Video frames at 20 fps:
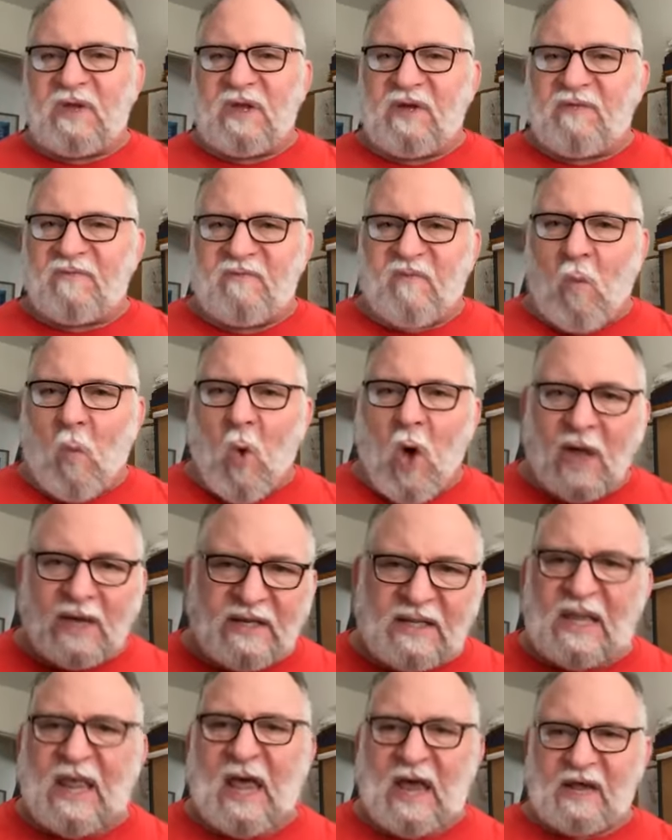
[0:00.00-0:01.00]
If
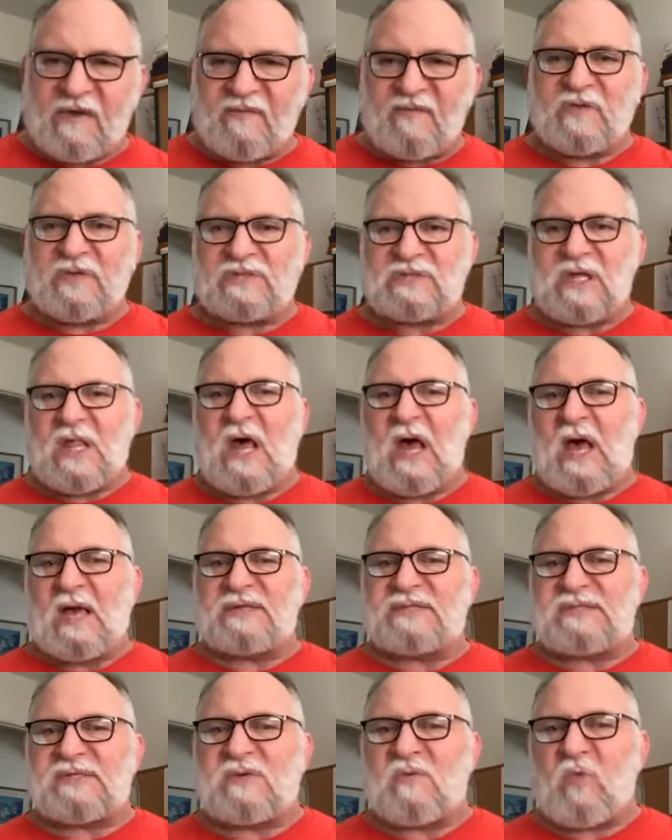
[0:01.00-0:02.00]
one life is
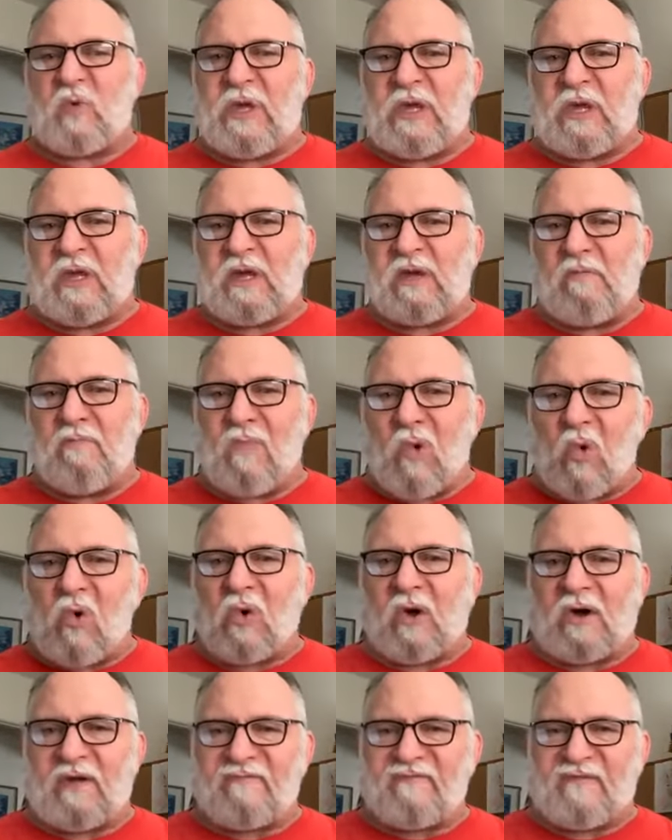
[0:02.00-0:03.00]
lost, we
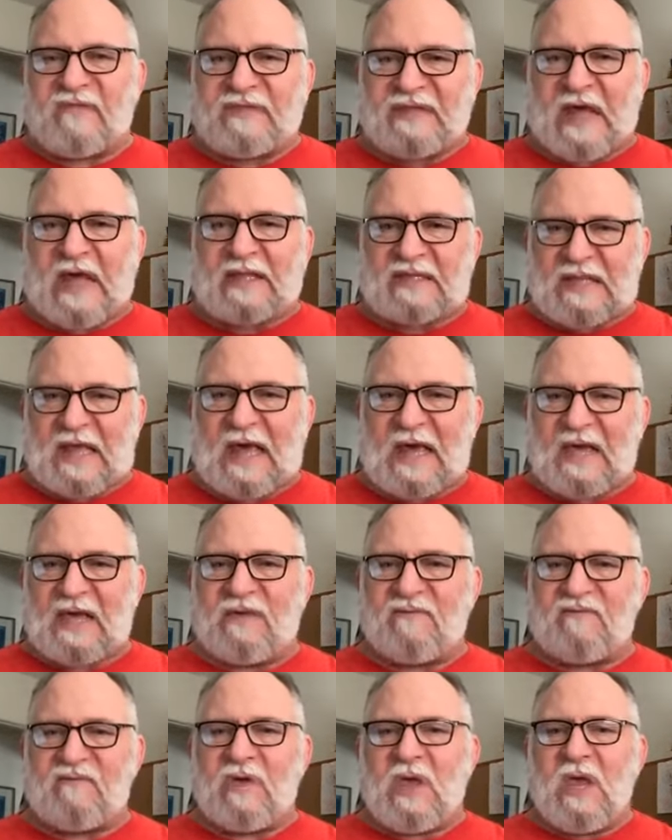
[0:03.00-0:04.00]
mourn for that
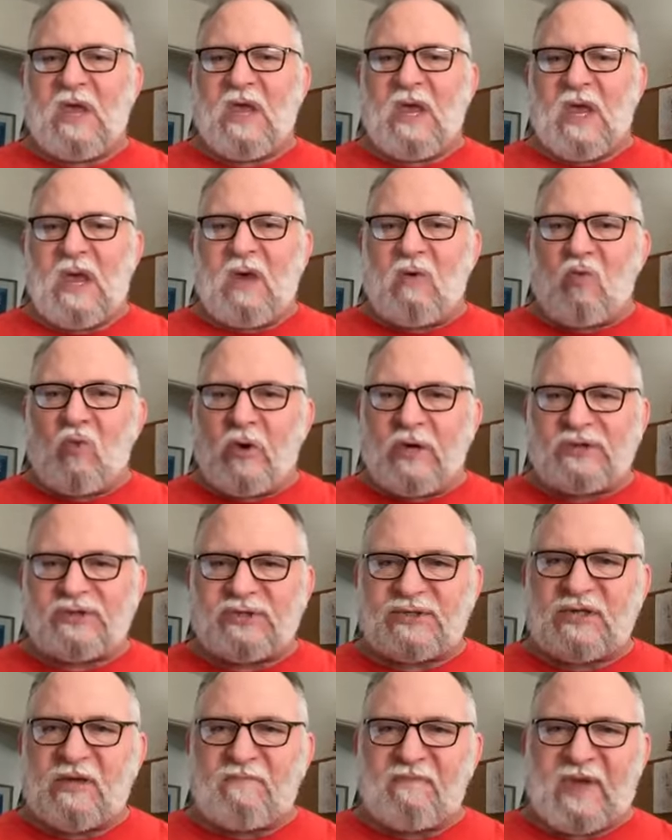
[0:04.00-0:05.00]
life and
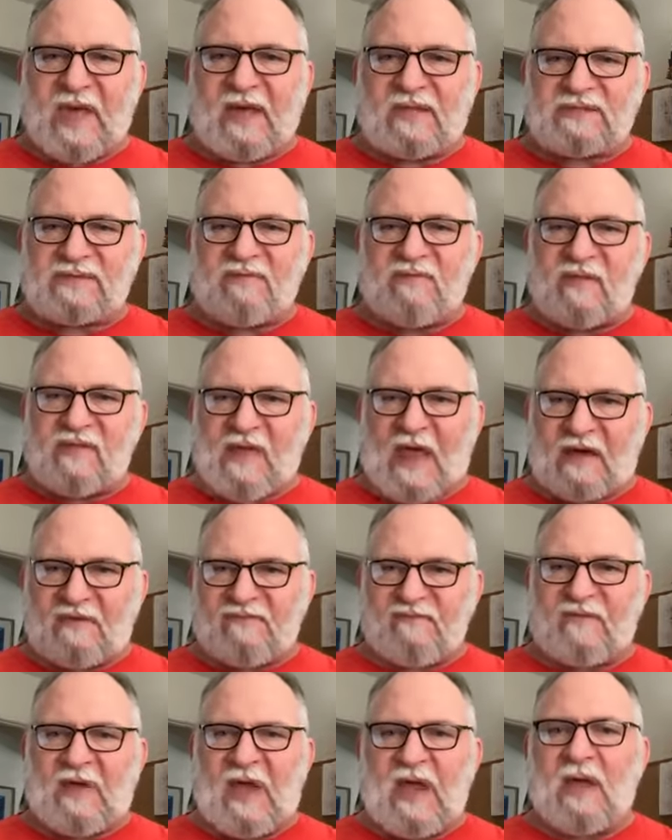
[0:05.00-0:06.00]
wish the best for
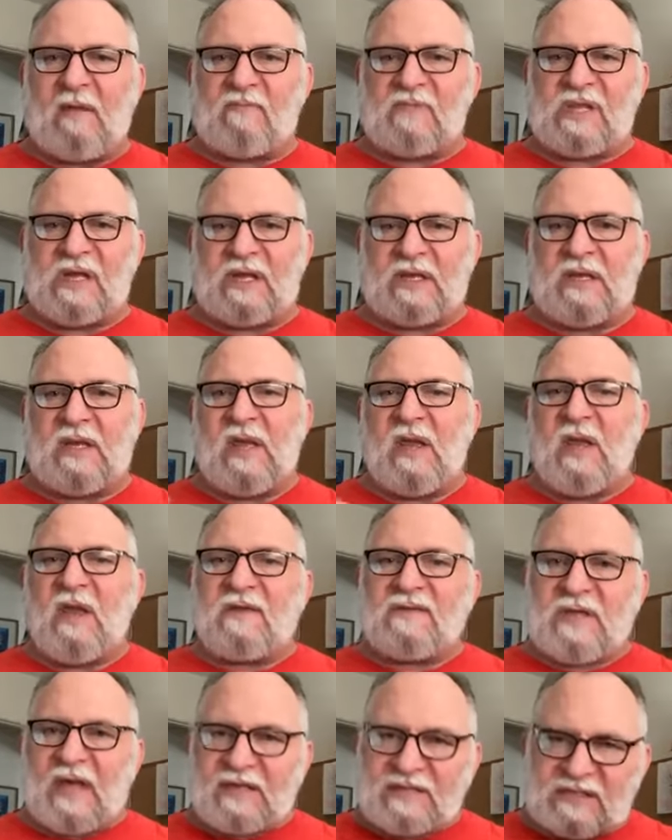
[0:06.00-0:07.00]
that family
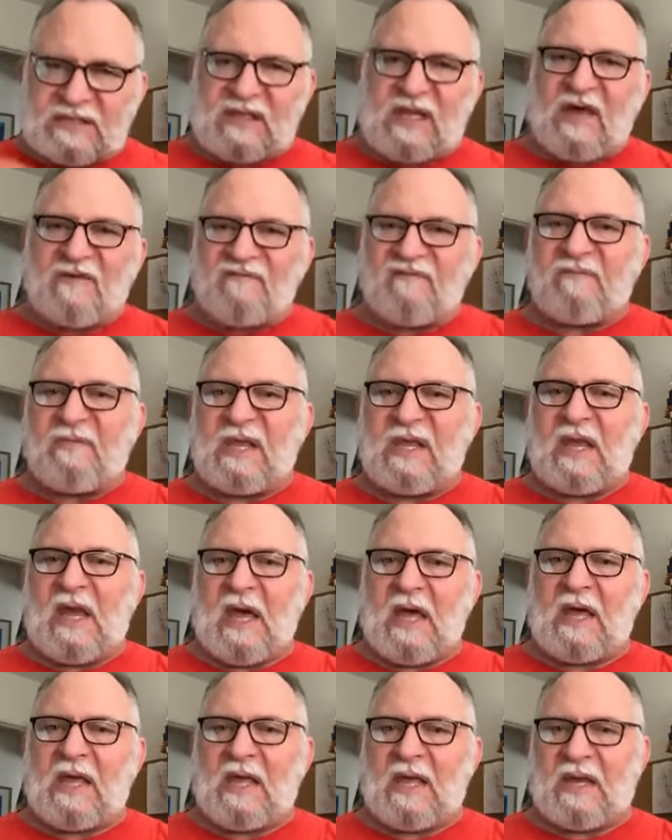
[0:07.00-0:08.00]
that's left
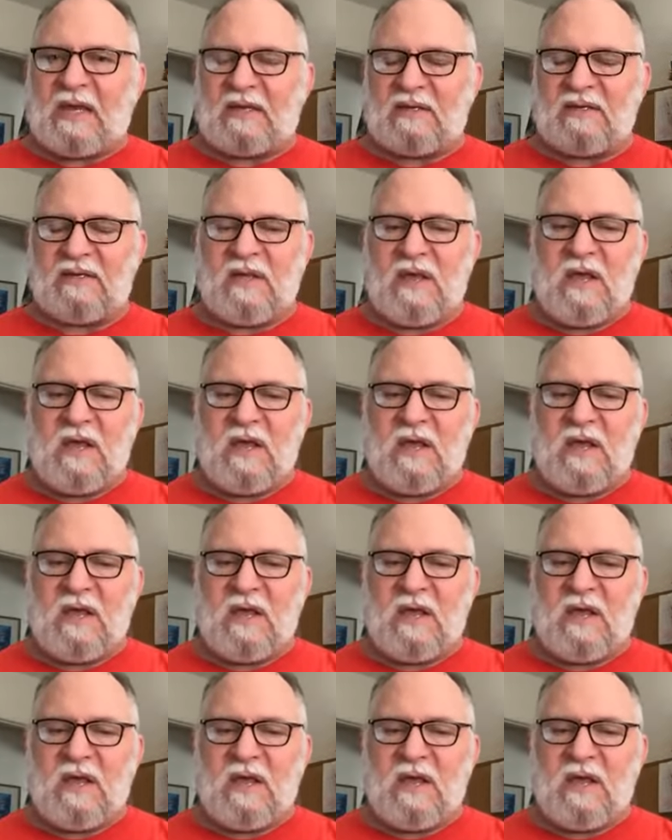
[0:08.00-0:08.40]
behind.